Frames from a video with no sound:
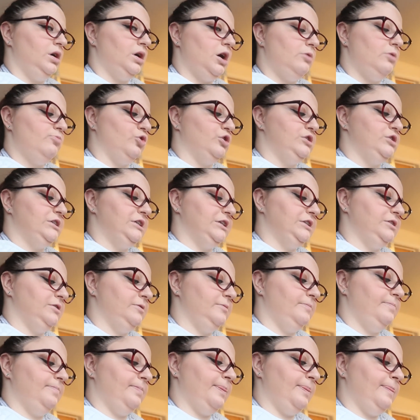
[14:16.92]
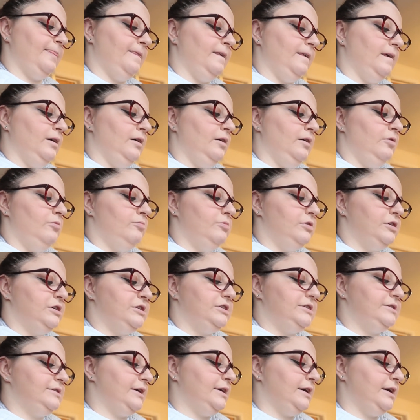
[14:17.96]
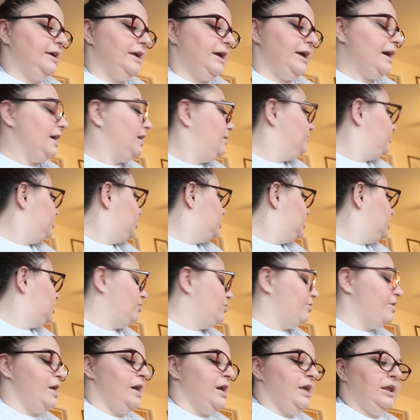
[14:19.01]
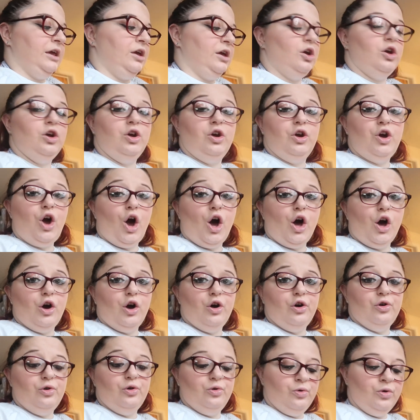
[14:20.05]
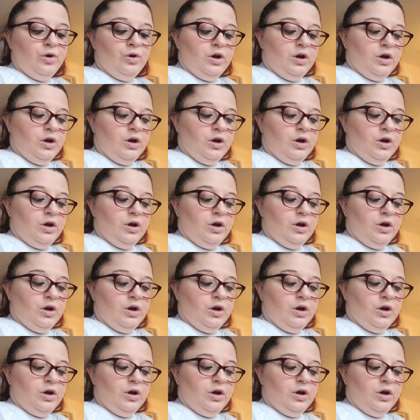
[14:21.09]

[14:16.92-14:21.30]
Wanted, but yeah, I'm gonna go ahead and go.